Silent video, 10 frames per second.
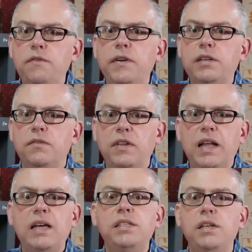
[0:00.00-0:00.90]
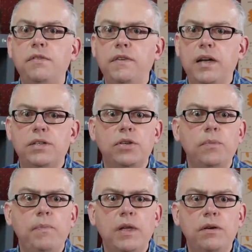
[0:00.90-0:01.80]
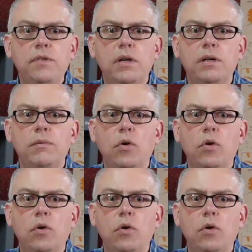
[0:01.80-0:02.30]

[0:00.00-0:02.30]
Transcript: to affect the velocity factor of the,